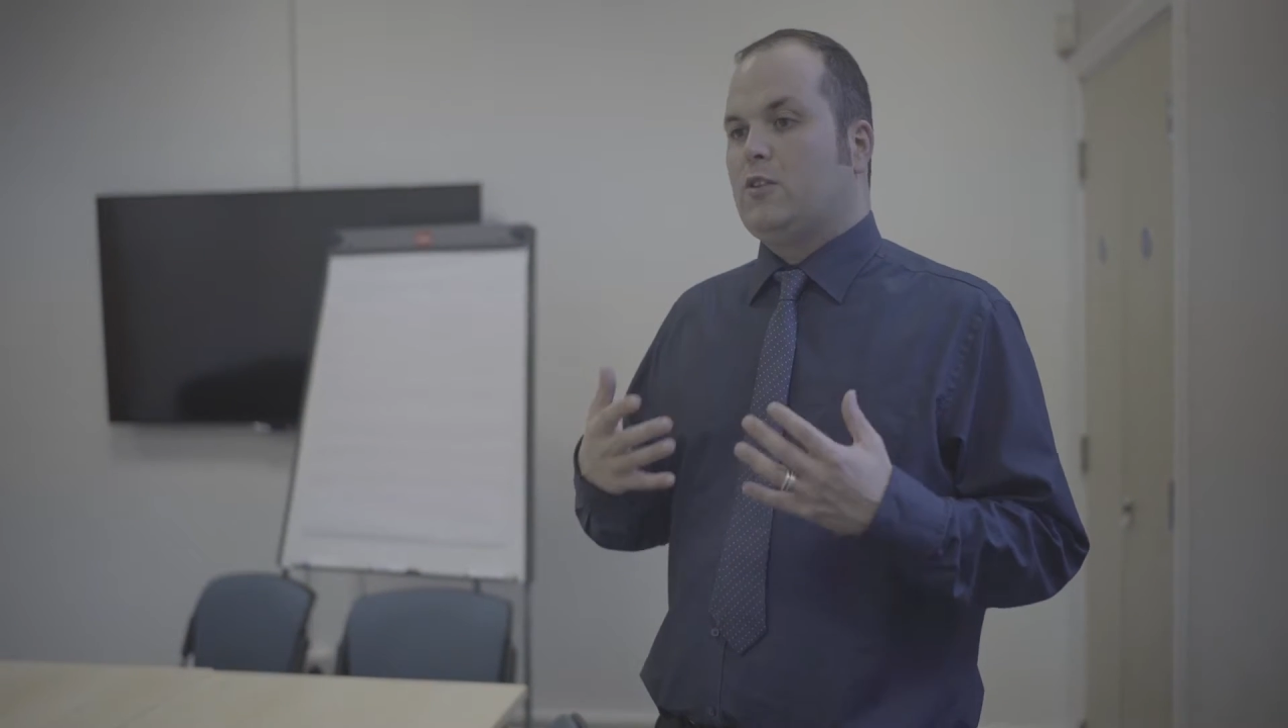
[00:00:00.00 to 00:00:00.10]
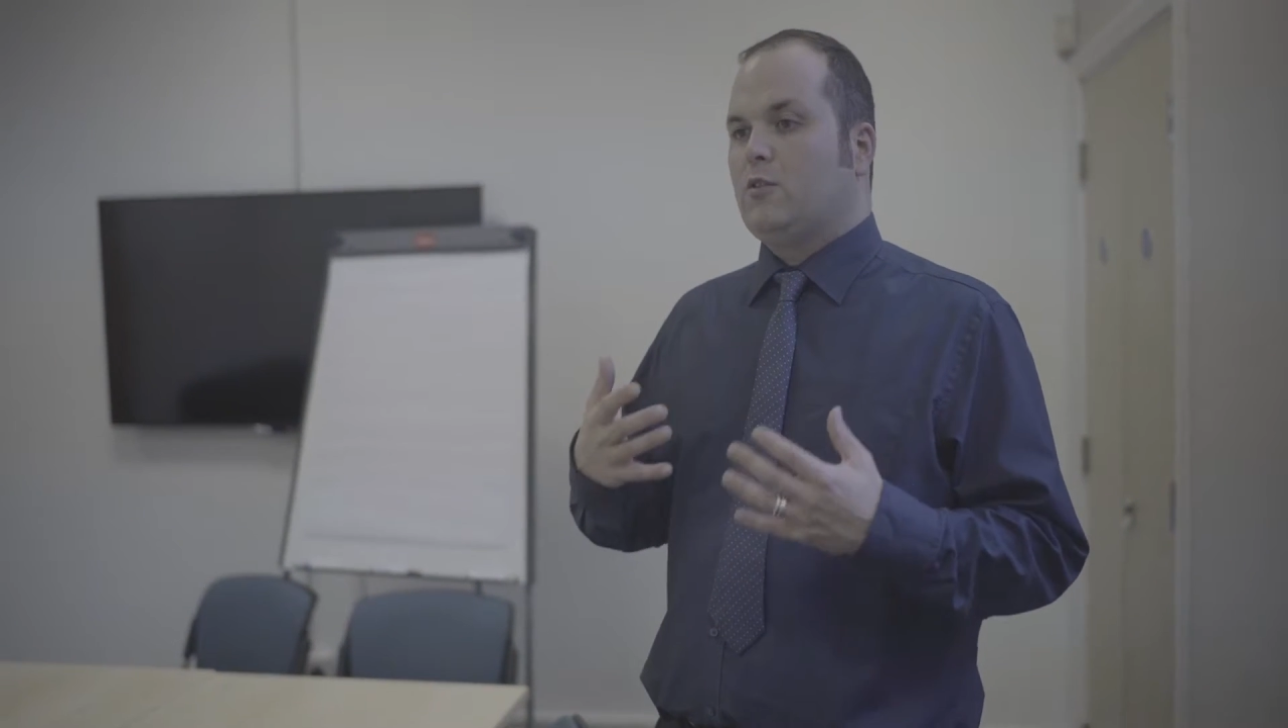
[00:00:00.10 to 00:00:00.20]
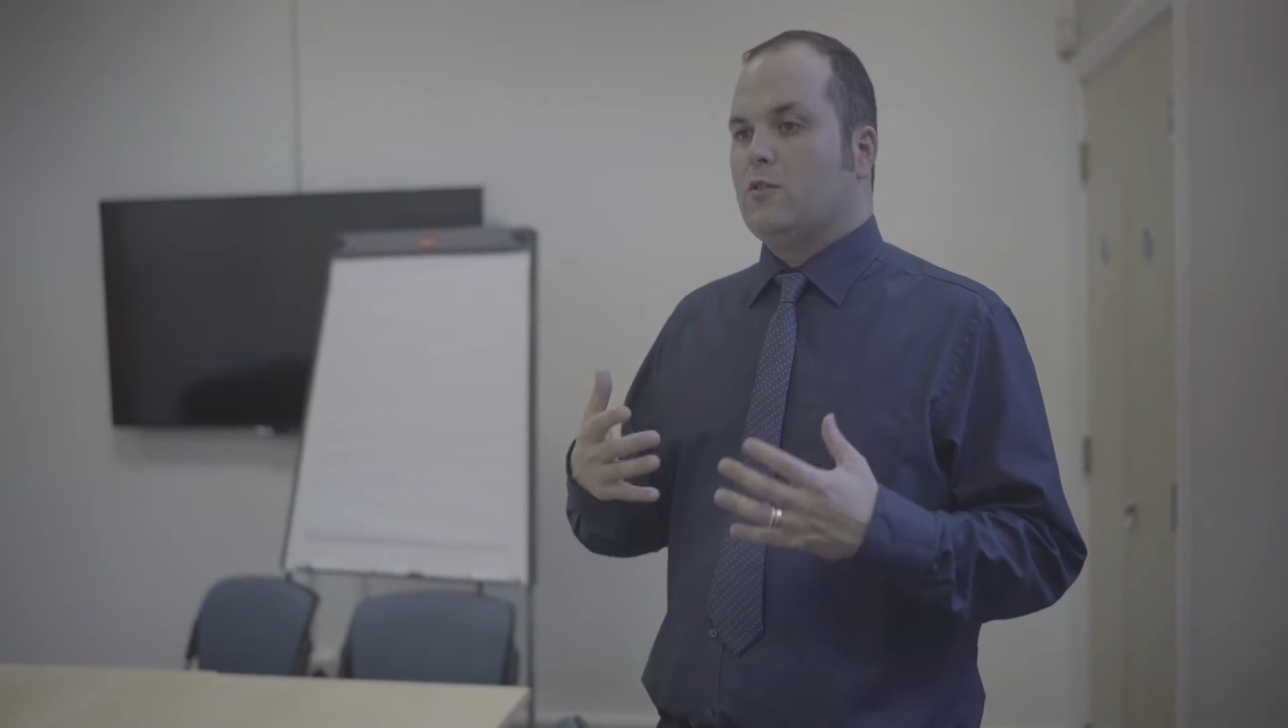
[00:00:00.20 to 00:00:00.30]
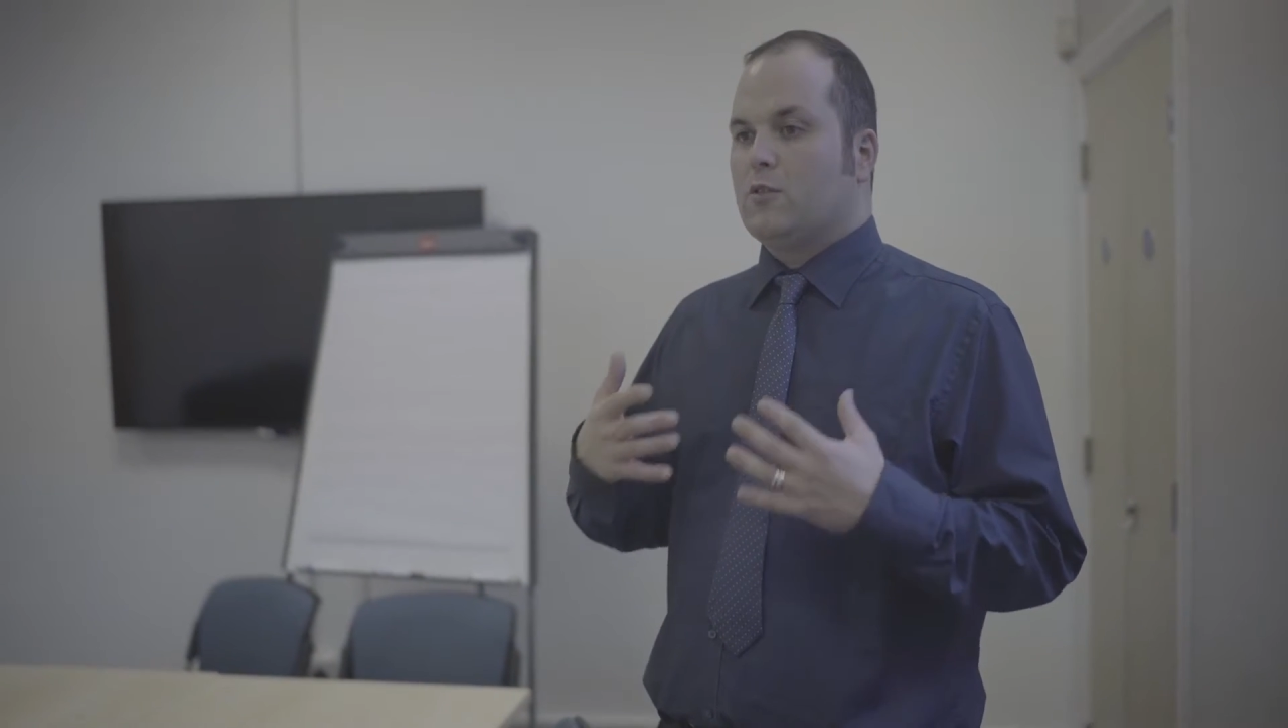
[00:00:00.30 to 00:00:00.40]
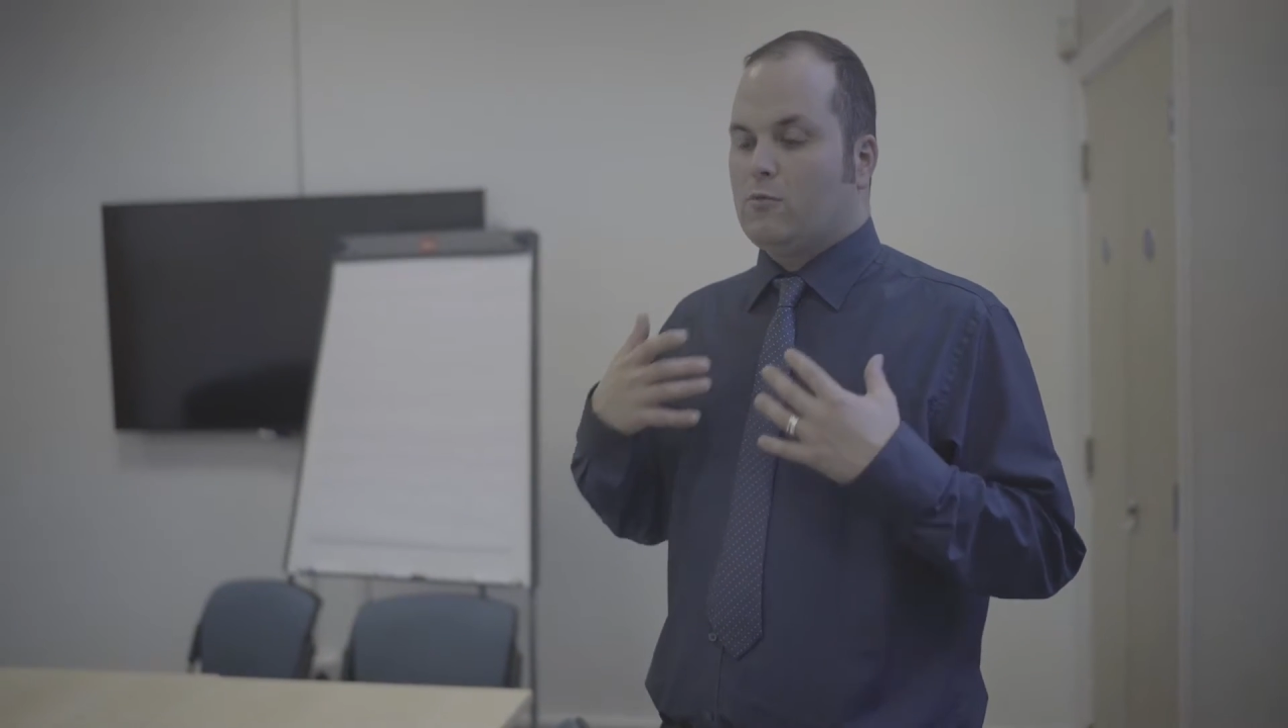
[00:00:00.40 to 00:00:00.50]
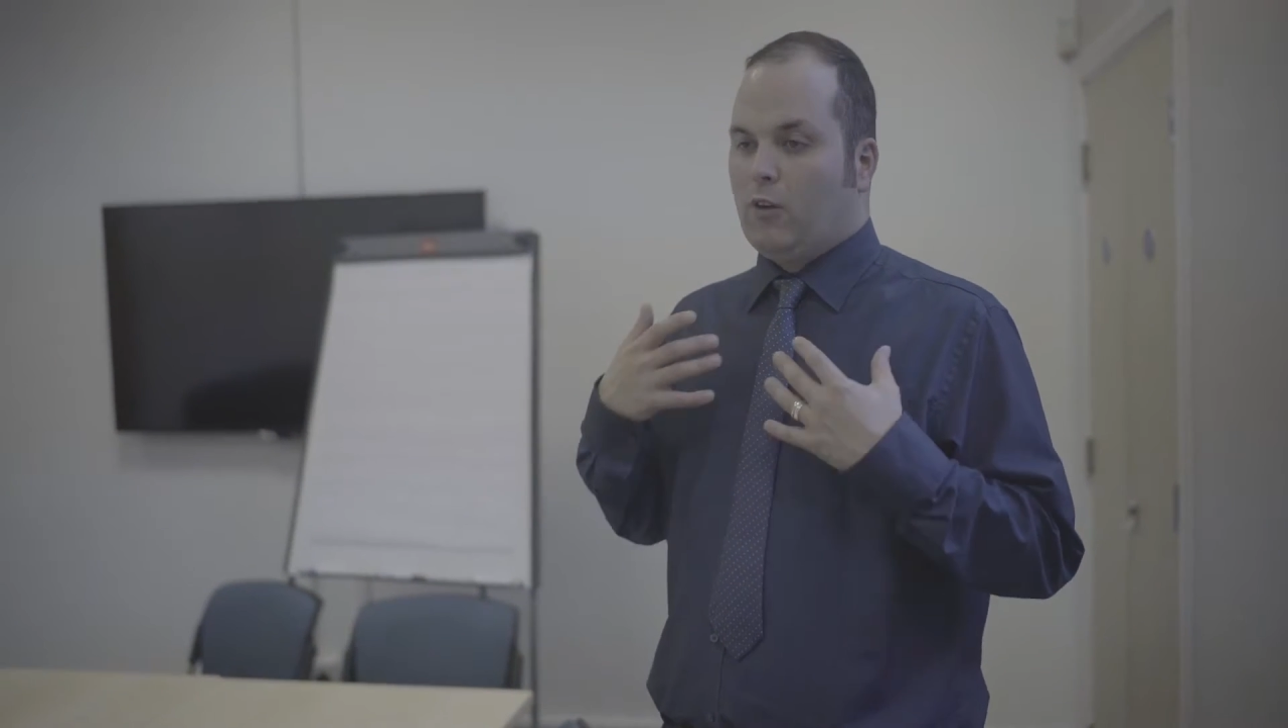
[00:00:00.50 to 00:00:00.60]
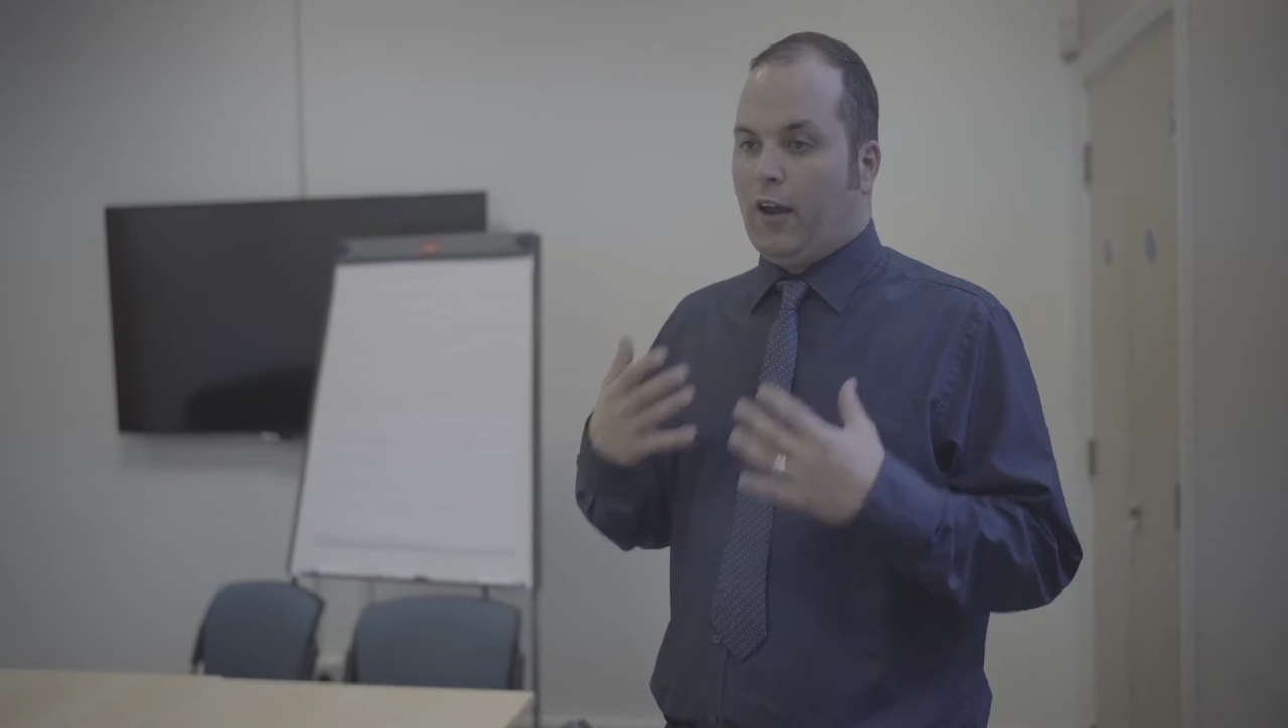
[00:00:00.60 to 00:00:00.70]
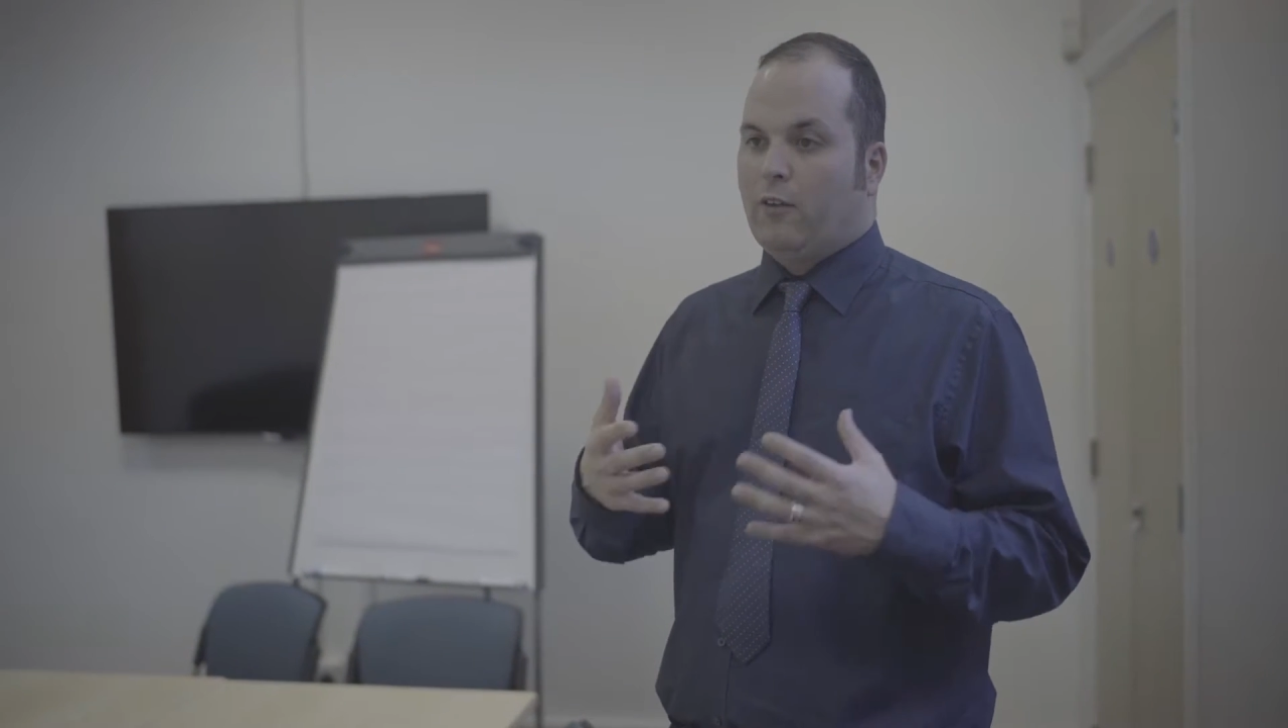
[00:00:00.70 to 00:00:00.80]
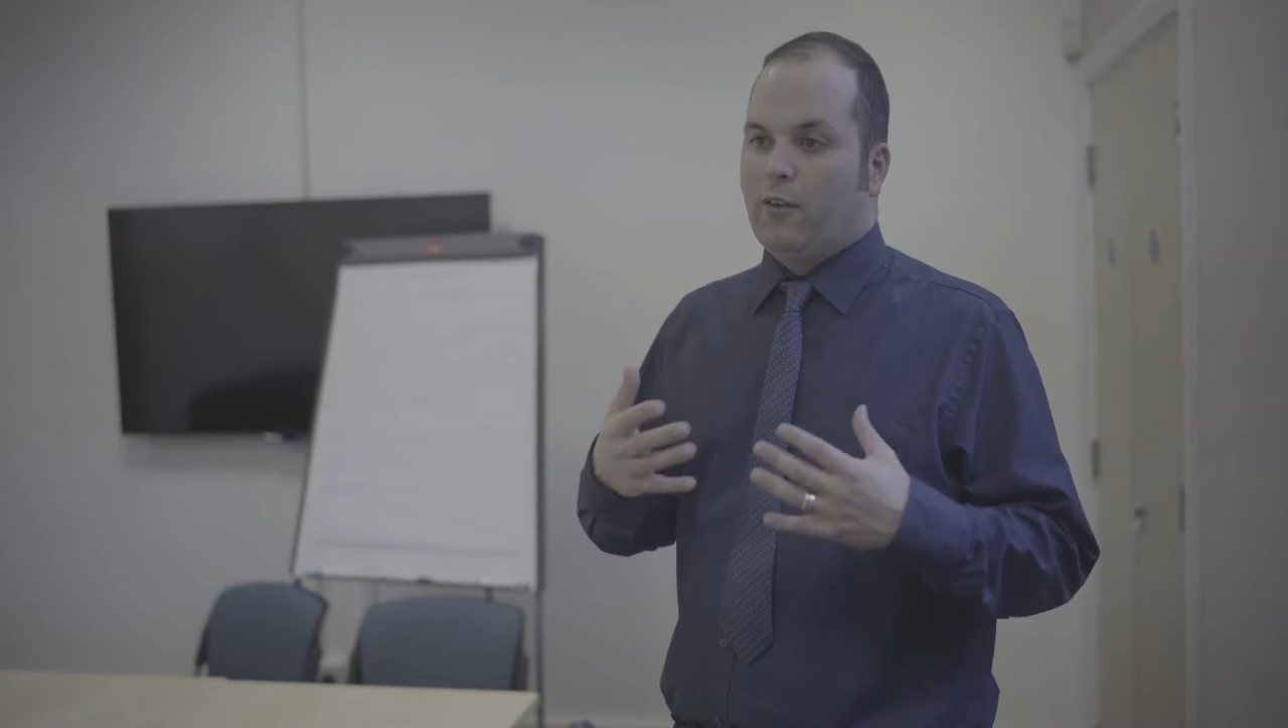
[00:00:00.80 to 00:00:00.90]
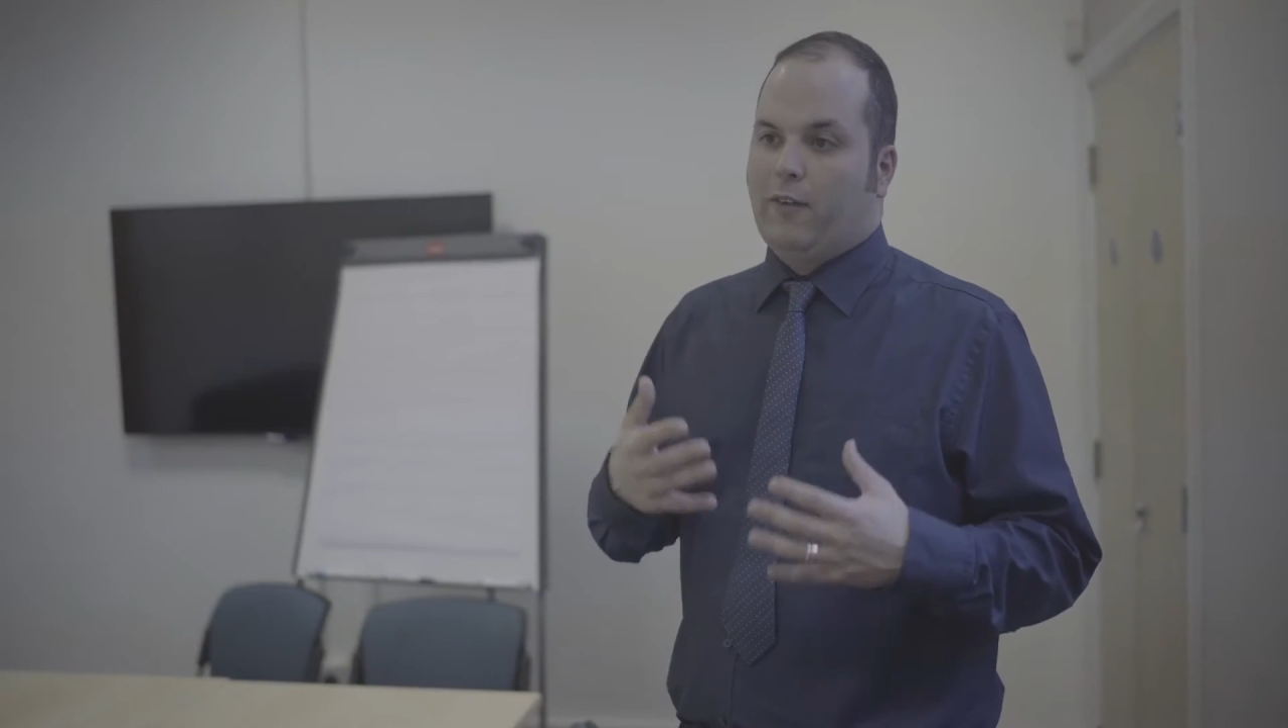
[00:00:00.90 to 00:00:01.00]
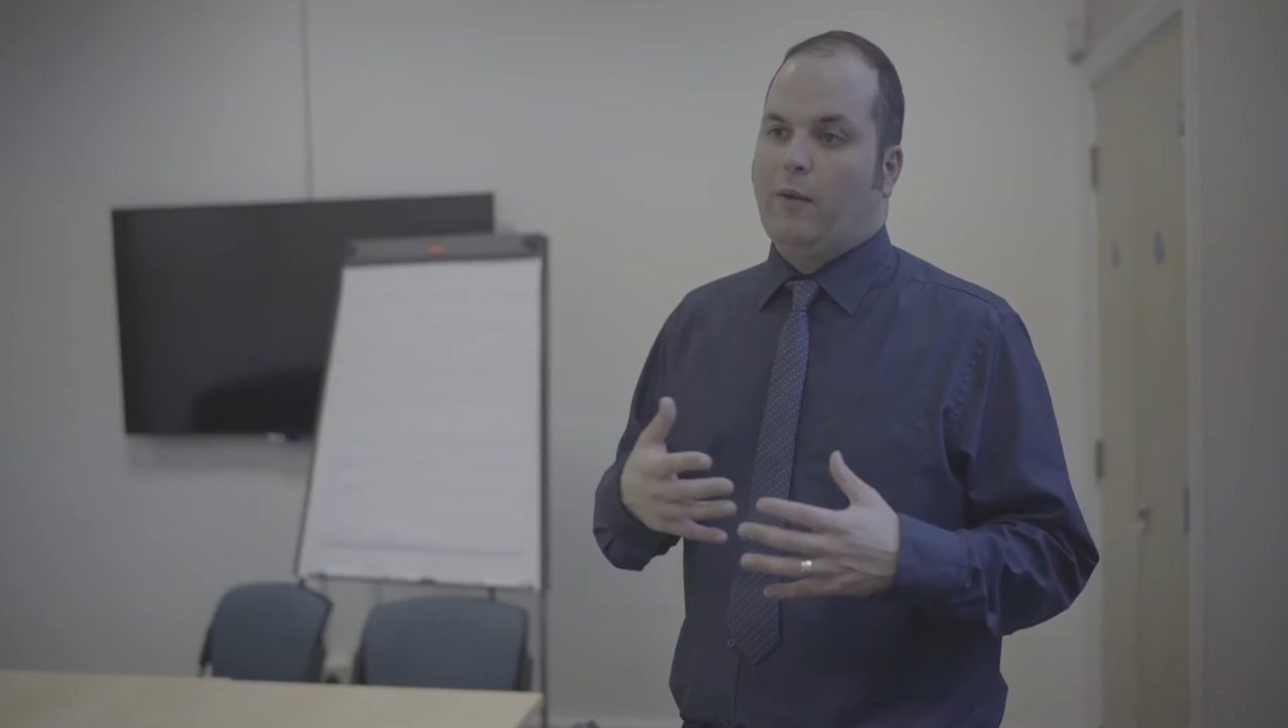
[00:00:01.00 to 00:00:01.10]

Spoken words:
students rely on their